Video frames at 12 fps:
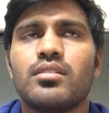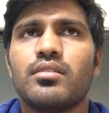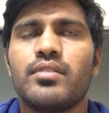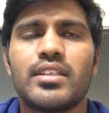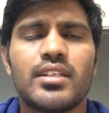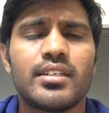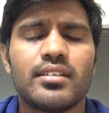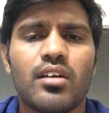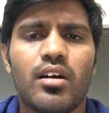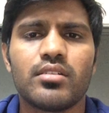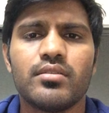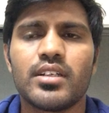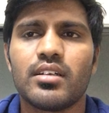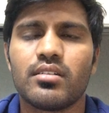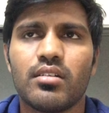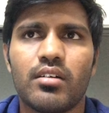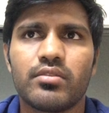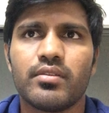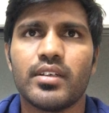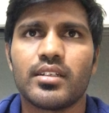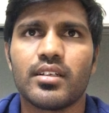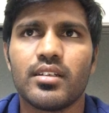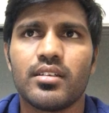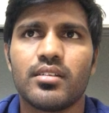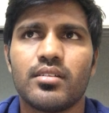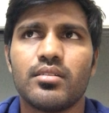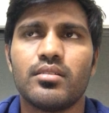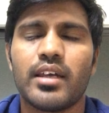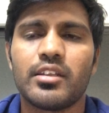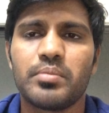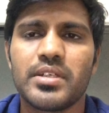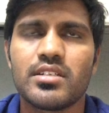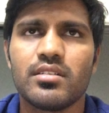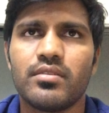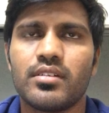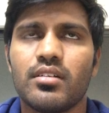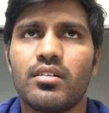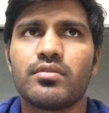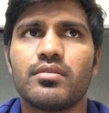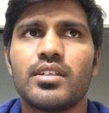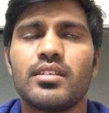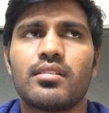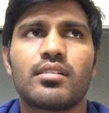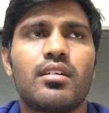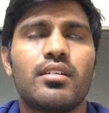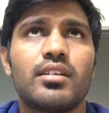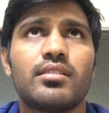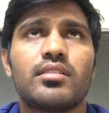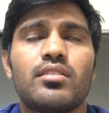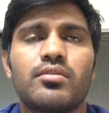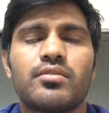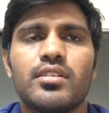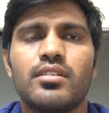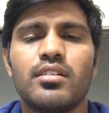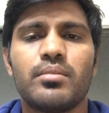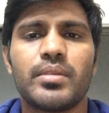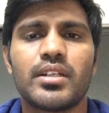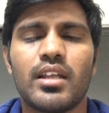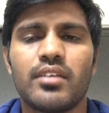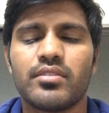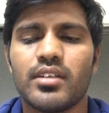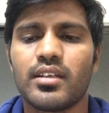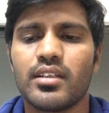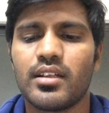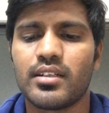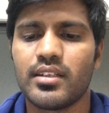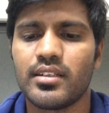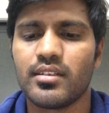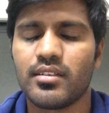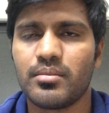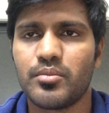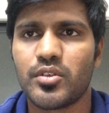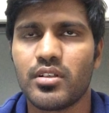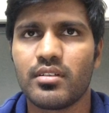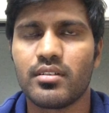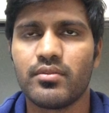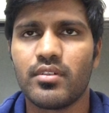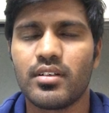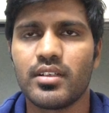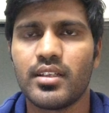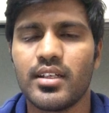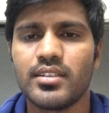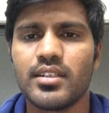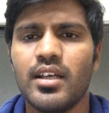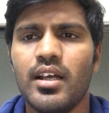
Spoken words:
whether it is hardware or software. So especially for software, it's called as a software development life cycle, and there is some models involved in that.